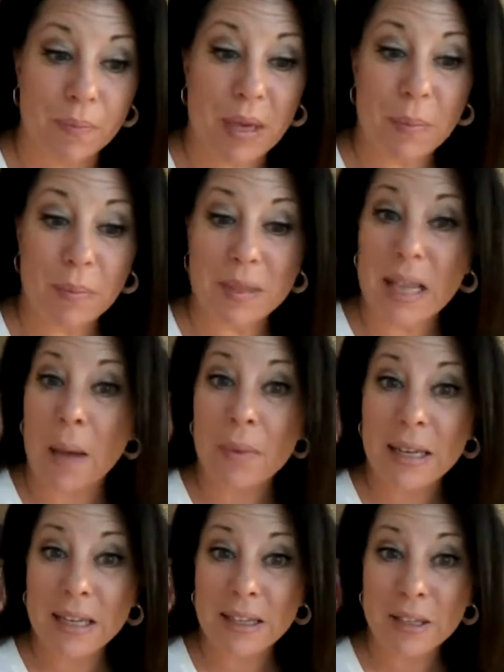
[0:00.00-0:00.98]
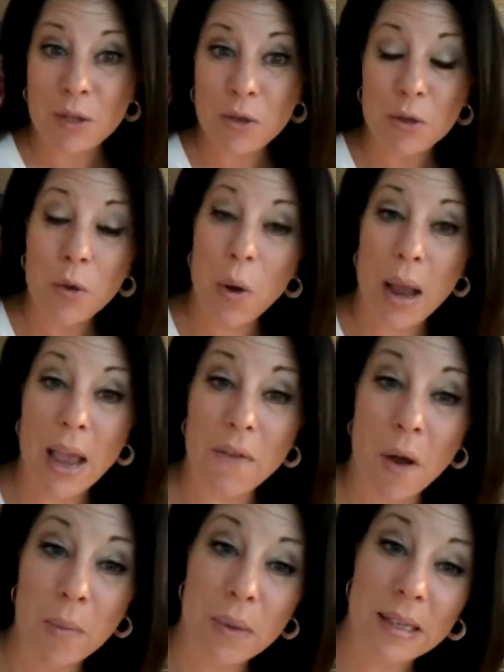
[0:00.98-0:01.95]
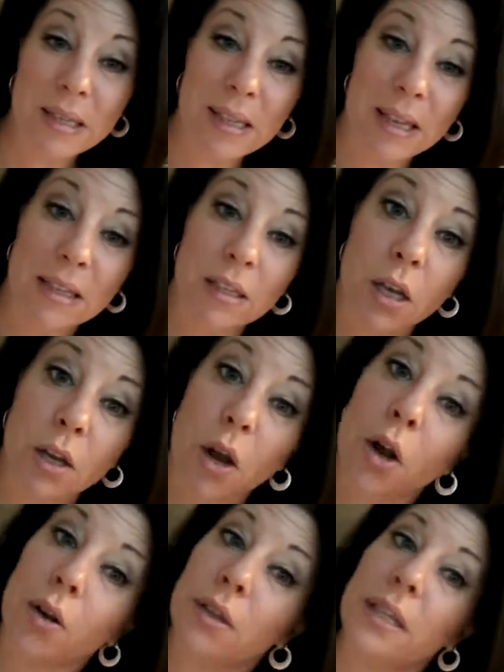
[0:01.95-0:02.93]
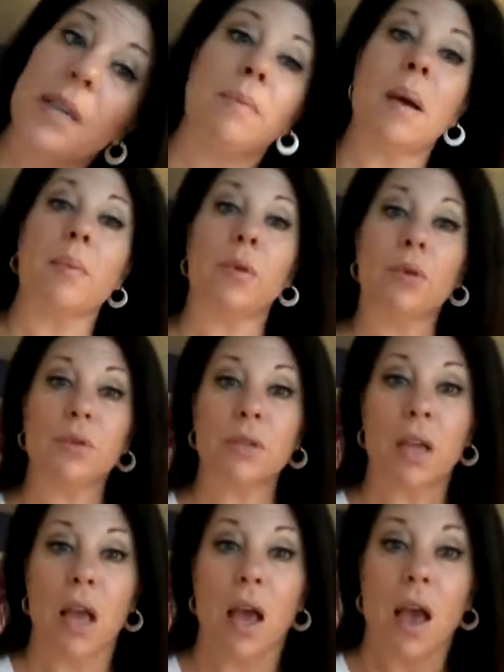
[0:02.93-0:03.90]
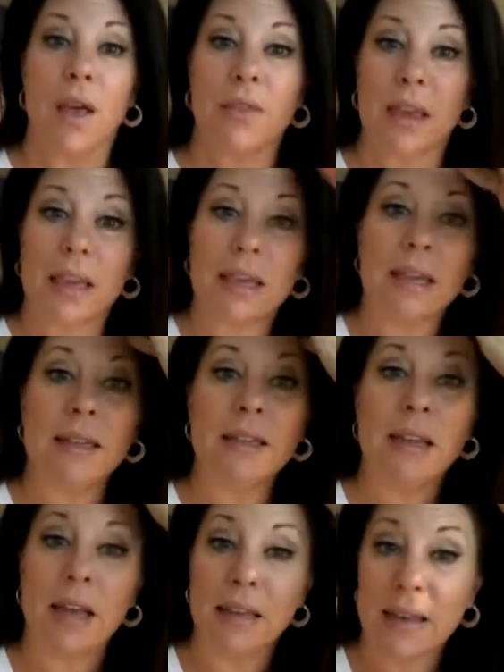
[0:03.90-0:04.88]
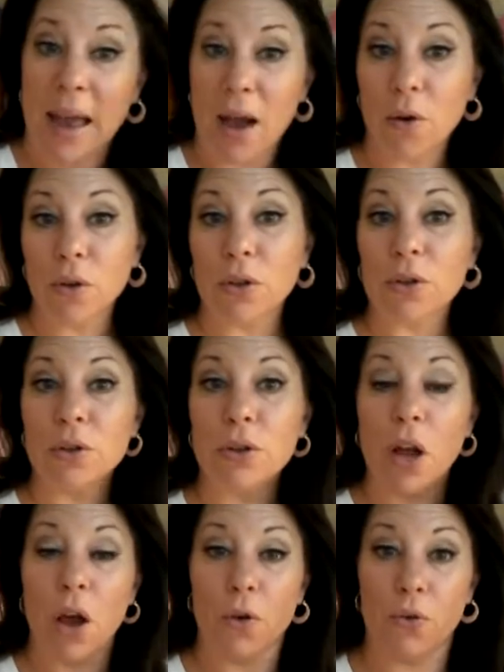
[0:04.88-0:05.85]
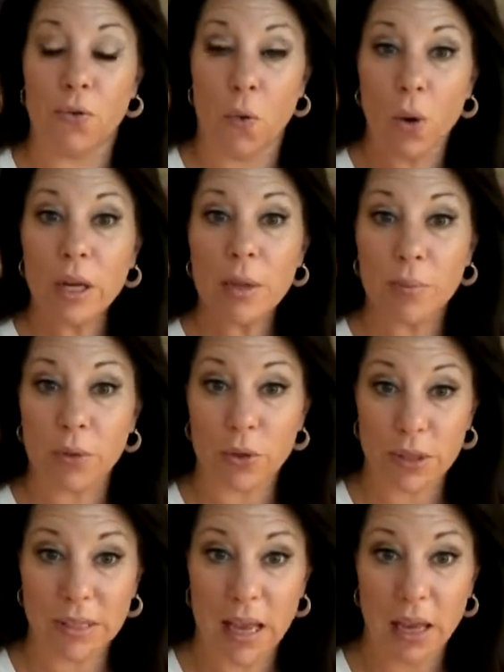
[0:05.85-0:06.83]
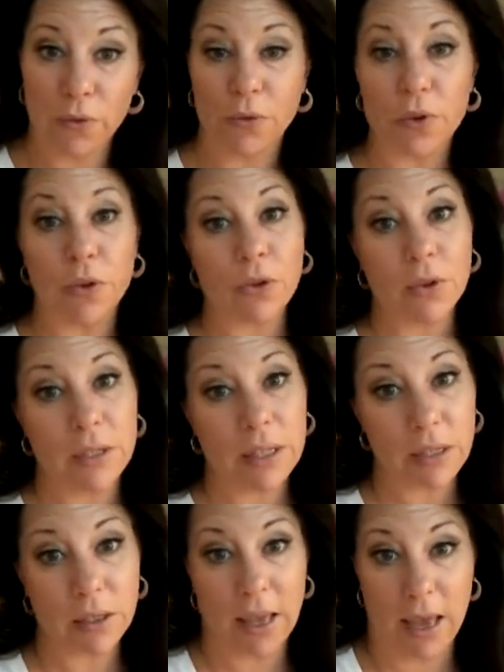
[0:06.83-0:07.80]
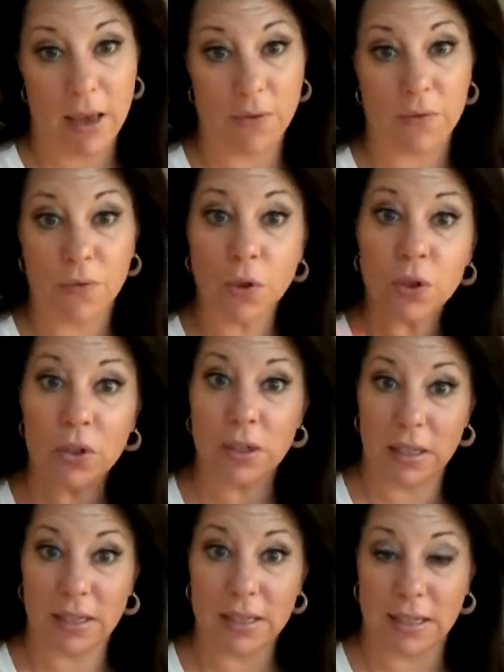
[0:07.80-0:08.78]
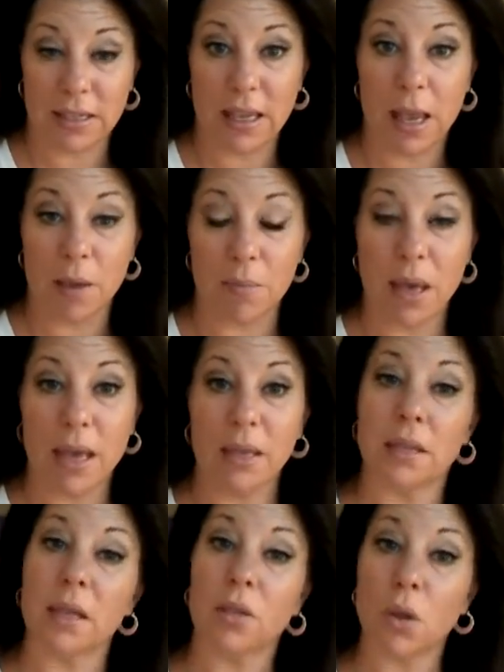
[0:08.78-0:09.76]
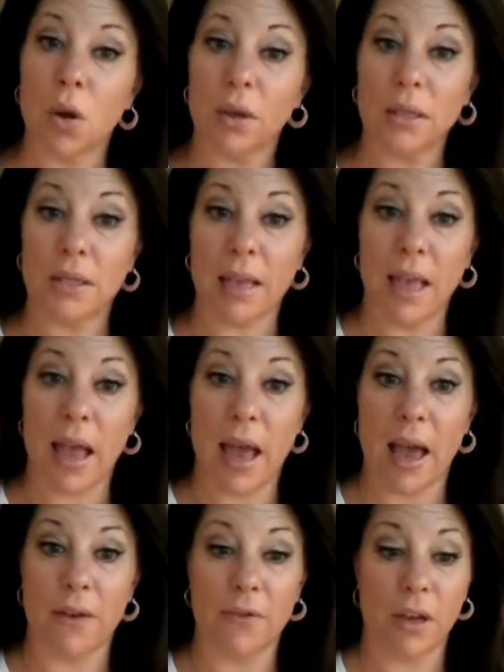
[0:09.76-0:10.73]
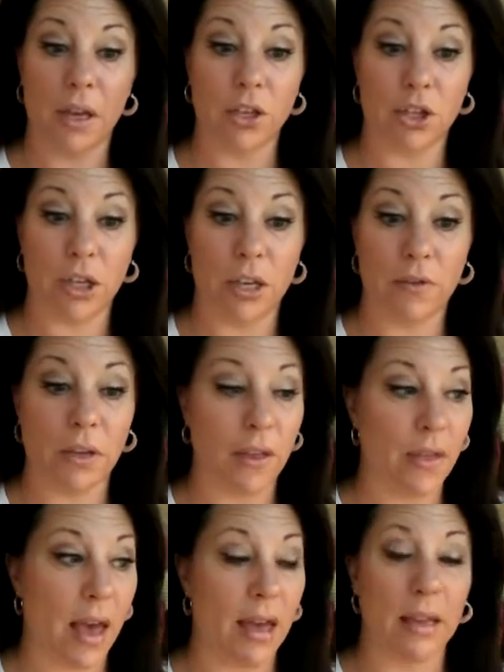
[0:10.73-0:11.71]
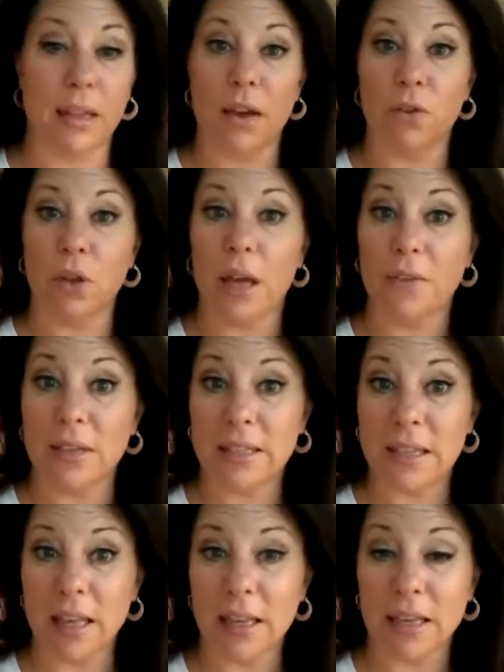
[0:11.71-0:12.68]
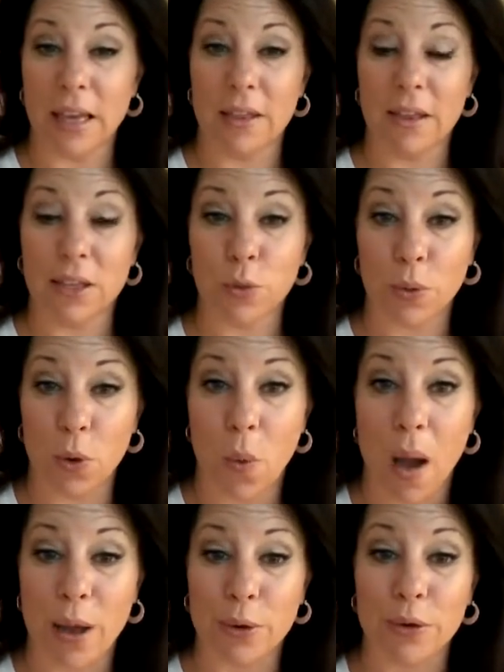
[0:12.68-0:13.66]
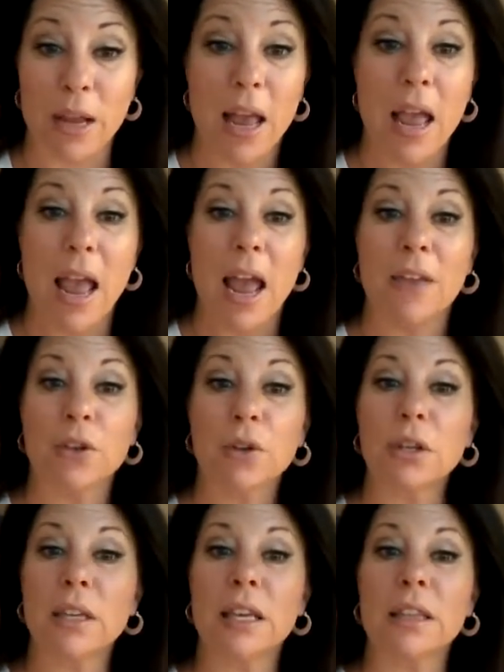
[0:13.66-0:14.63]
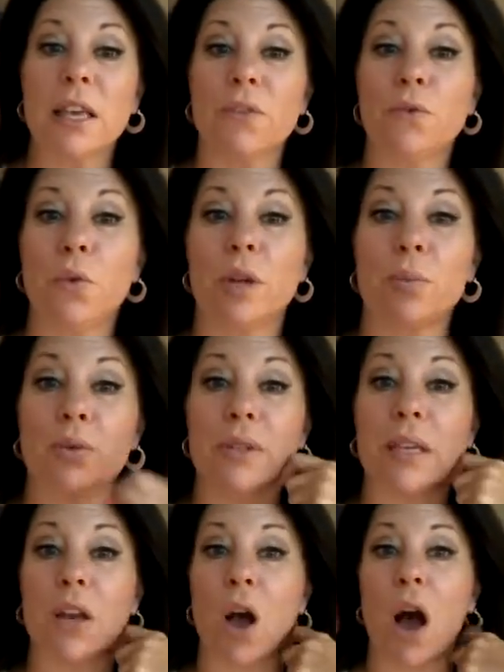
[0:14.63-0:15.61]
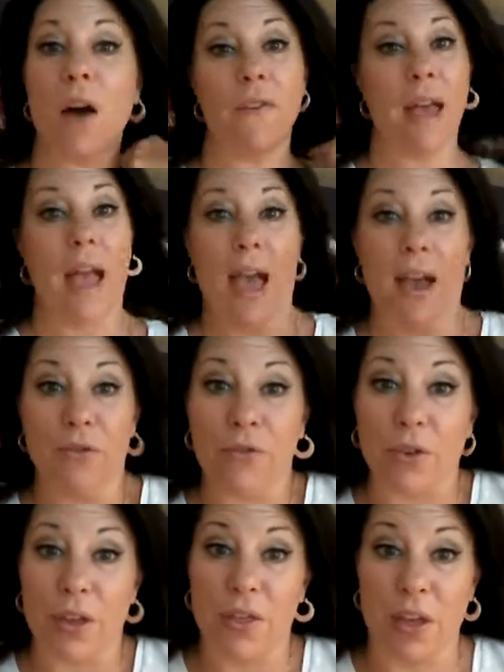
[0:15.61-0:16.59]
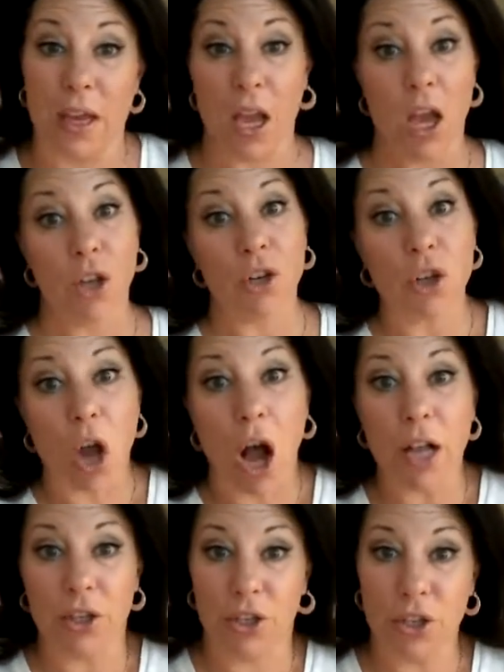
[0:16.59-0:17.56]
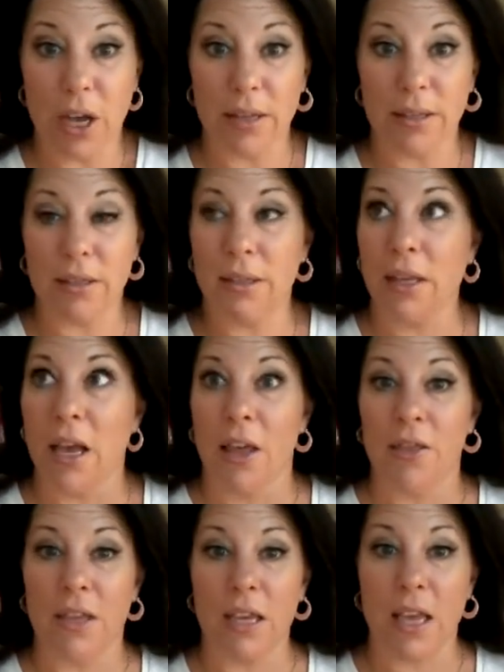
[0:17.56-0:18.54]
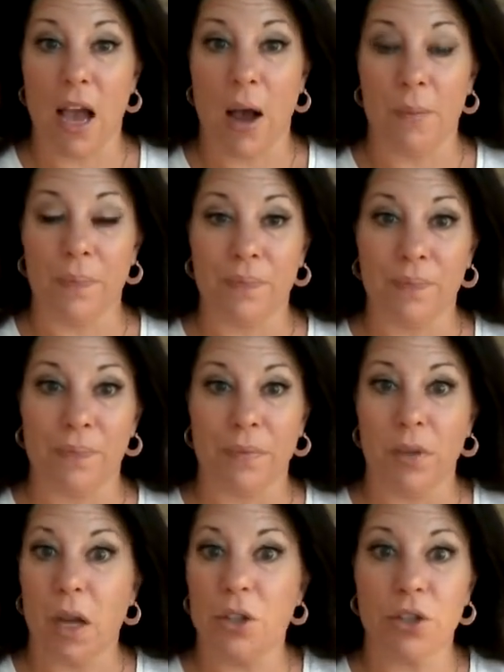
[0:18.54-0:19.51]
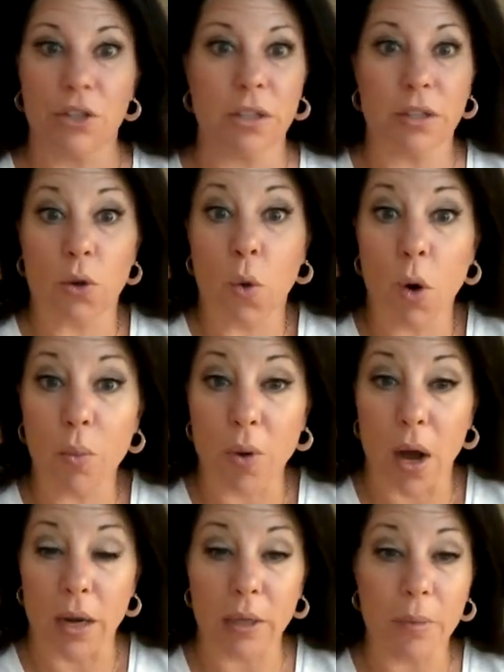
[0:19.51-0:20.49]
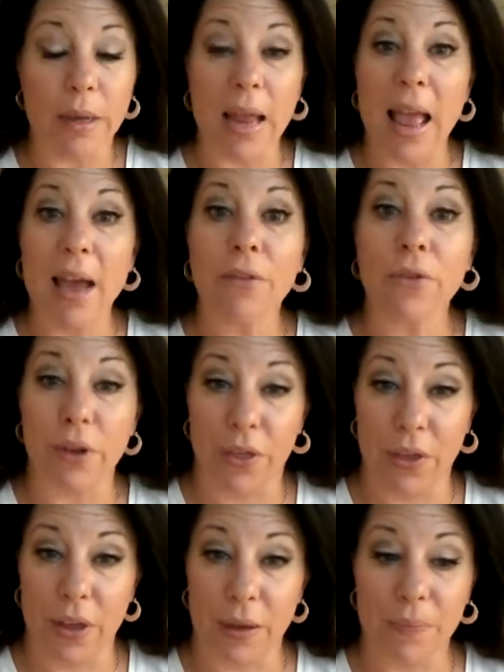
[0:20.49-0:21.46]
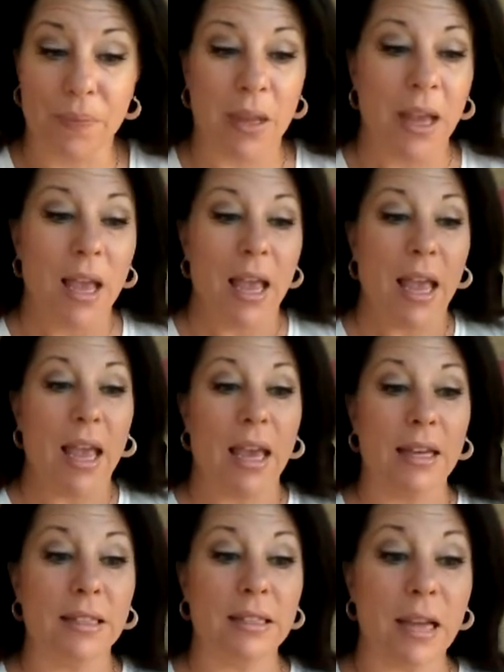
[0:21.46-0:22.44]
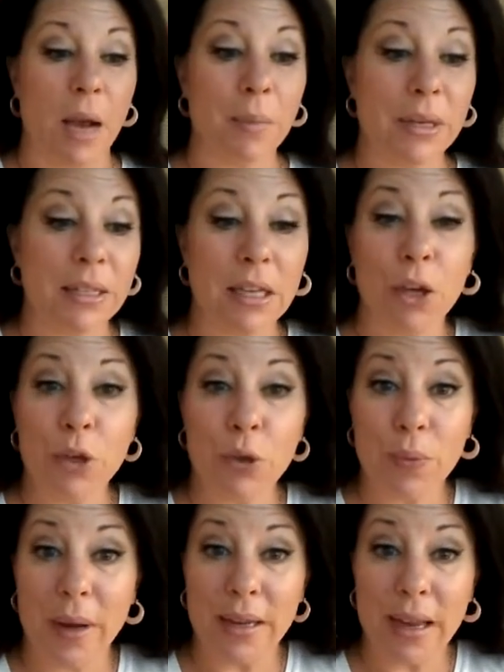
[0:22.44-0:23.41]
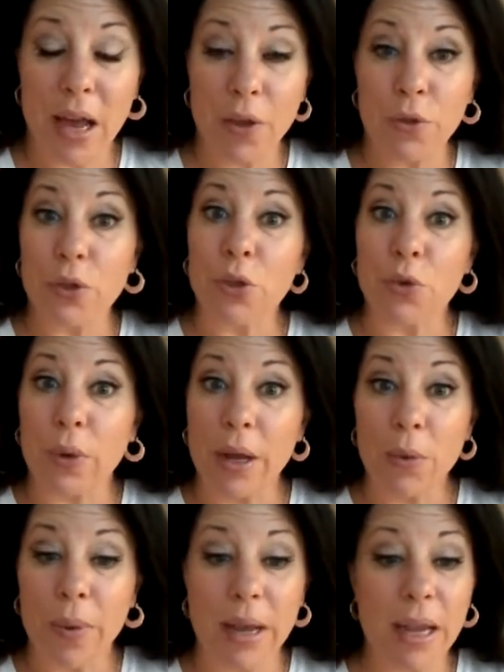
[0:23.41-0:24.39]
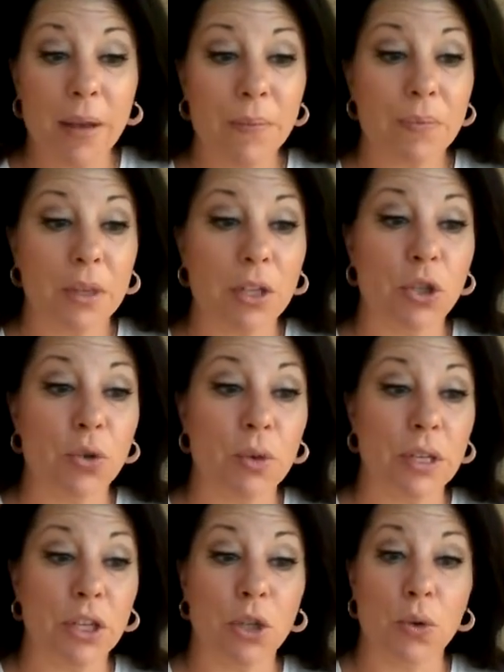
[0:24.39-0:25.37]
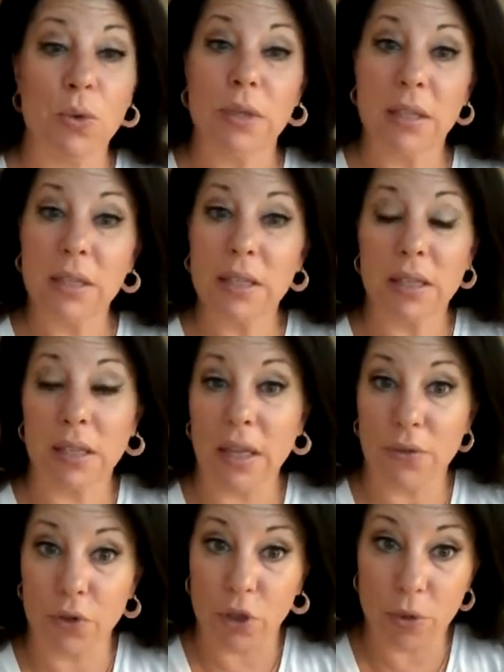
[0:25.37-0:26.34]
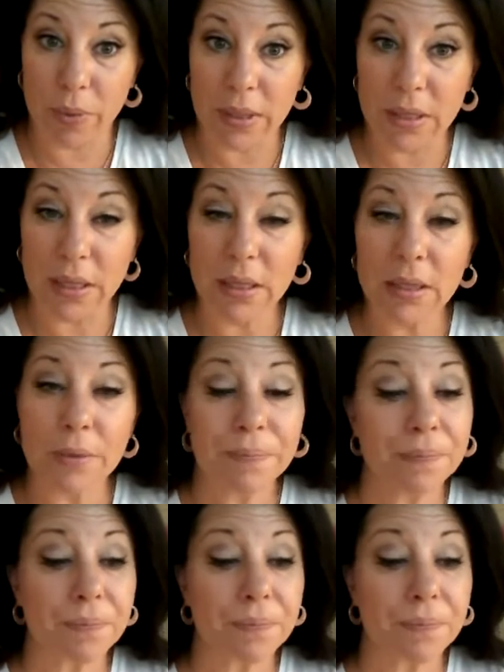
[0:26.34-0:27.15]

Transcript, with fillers: peeps coming in to our Avon business and our team members, they can now earn 40% for their six camp first six campaigns as long as they have achieved that level of selling that's required. And they're going to get that 40% off everything, not just the um not just the core product, but everything. And I'm going to tell you right now, there's a great way that you can use this to leverage your business.